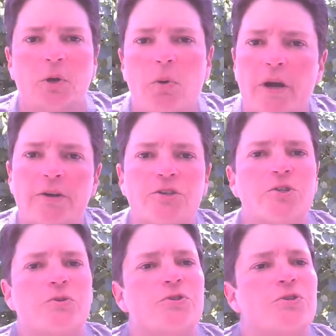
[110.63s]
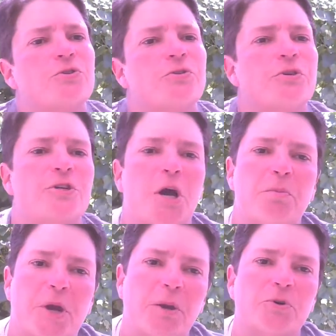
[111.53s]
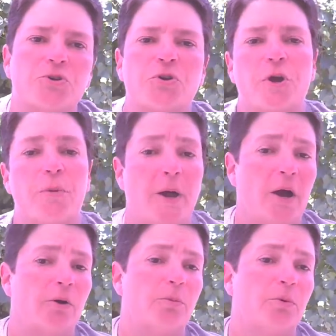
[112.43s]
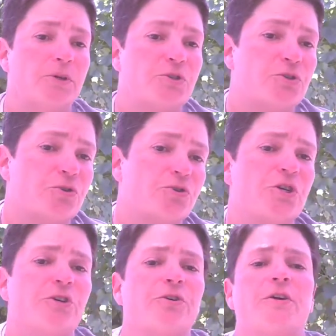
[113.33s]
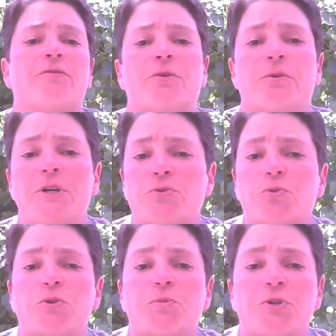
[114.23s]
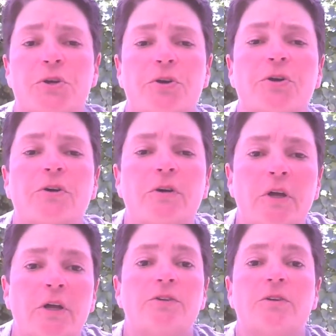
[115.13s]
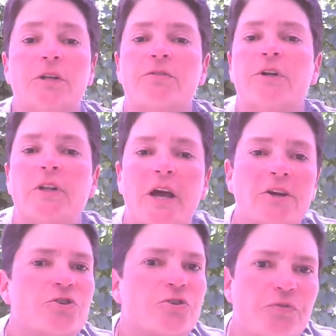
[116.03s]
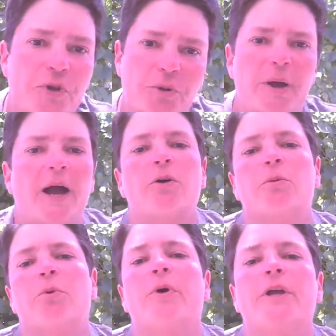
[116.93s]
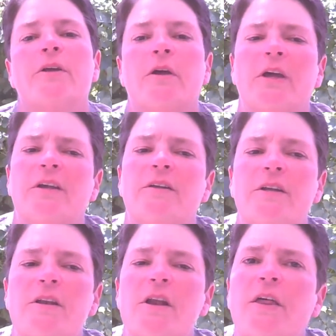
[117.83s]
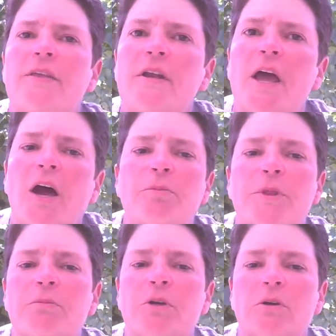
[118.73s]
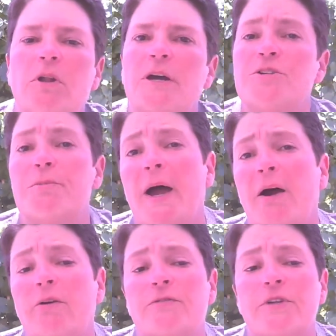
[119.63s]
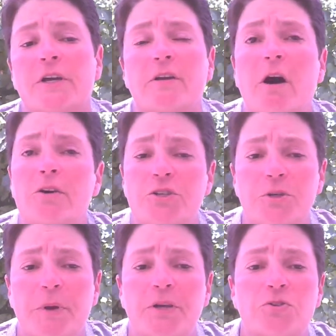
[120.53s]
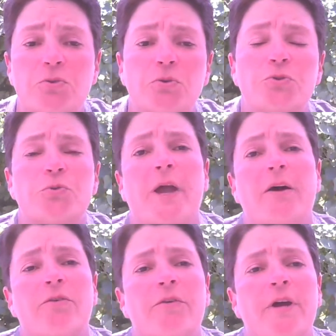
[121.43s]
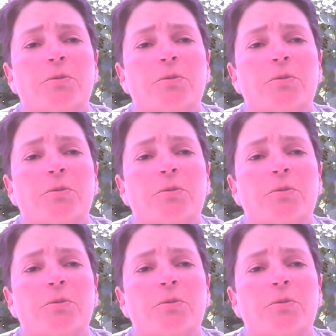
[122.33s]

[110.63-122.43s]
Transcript: Requiring students to turn in typed papers, mm-hmm. create PowerPoints, search internet for resource material, delivering lectures via PowerPoint, did nothing to help them utilize the power of technology-based tools we have